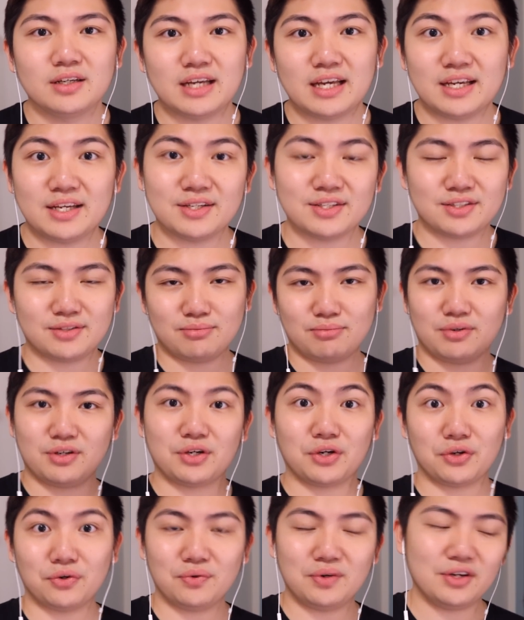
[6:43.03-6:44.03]

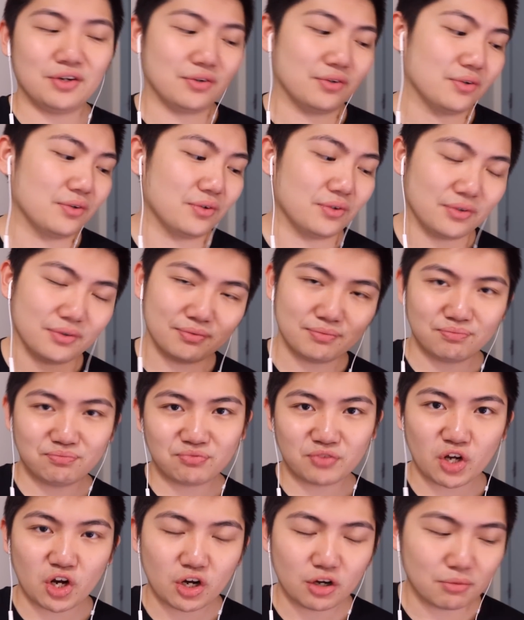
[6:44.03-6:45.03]
ASMR career or
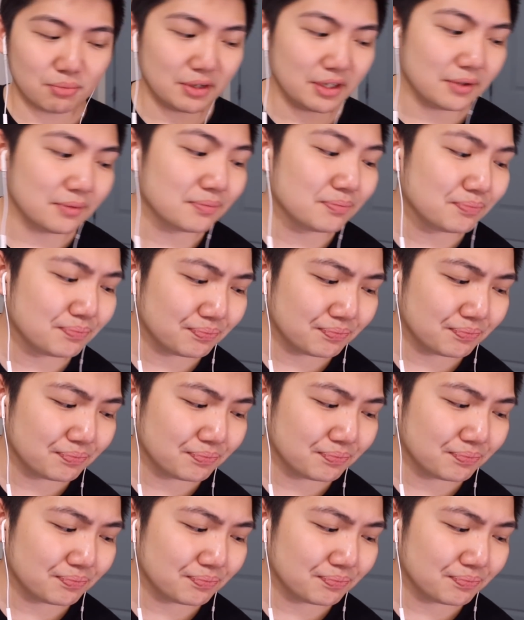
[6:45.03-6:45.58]
hobby.